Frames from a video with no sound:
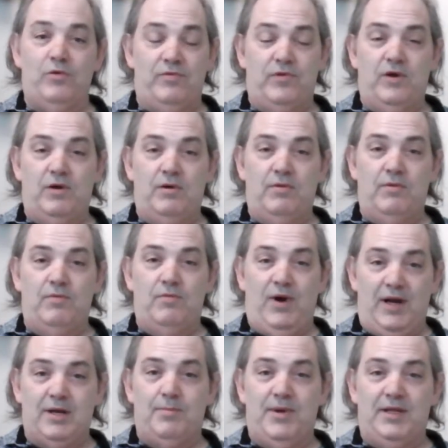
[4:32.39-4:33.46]
of the
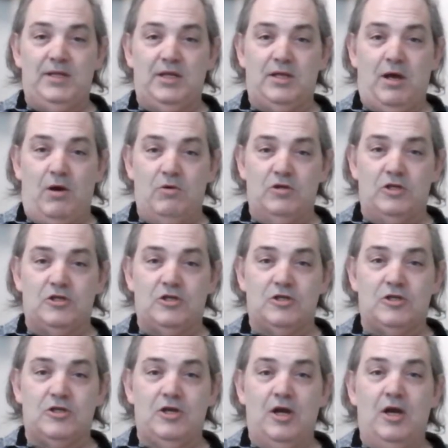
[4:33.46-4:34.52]
recommended
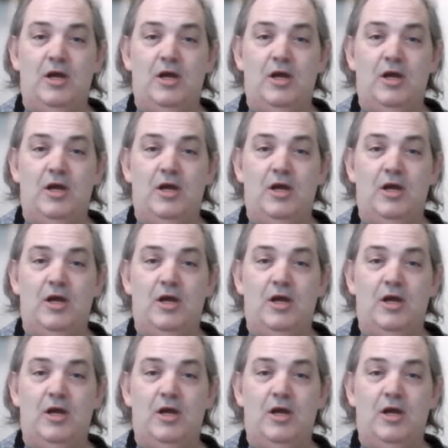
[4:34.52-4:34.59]
hosts